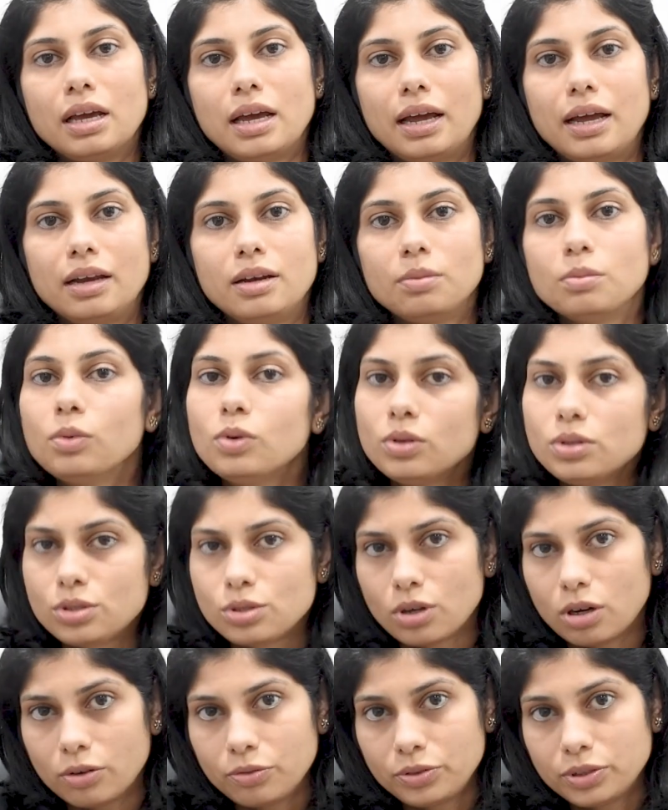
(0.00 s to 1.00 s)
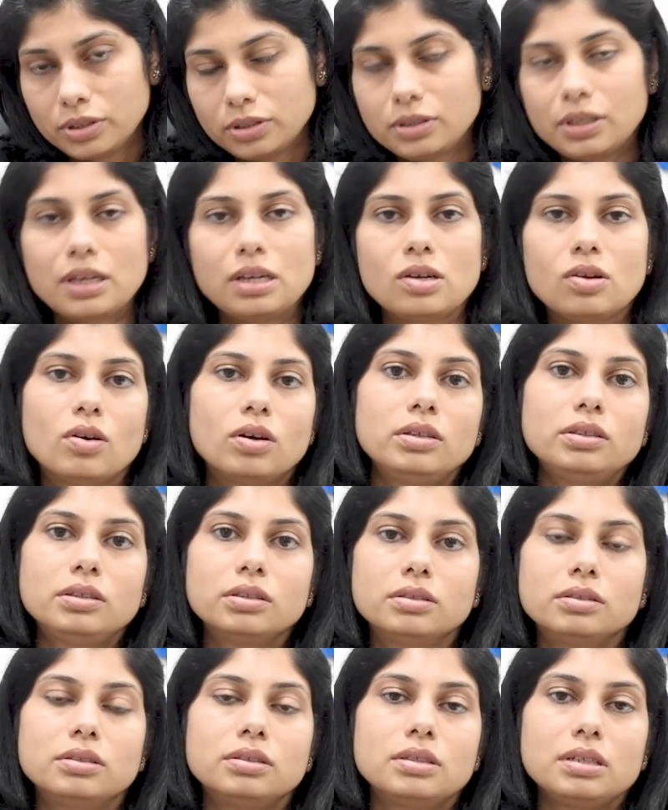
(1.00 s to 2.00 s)
and most often than not,
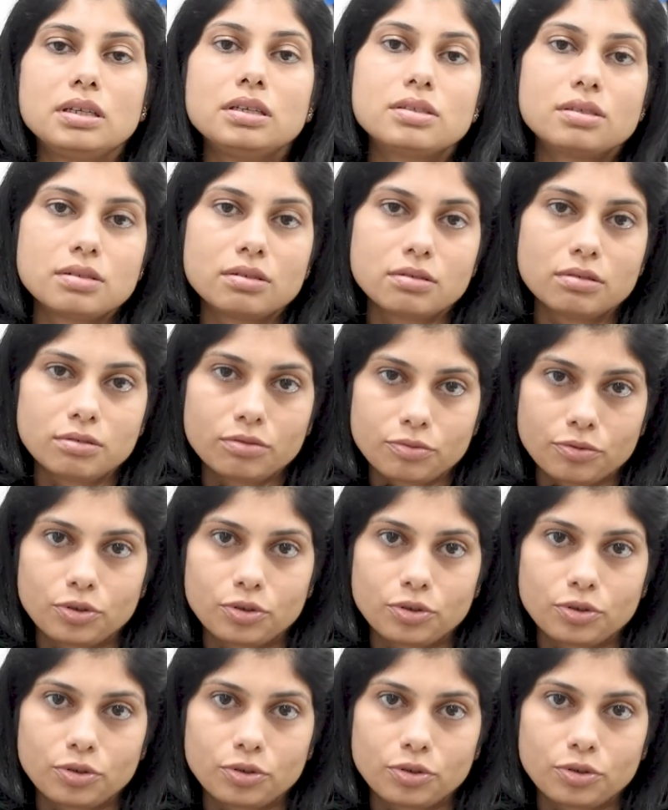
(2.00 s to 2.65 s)
the reason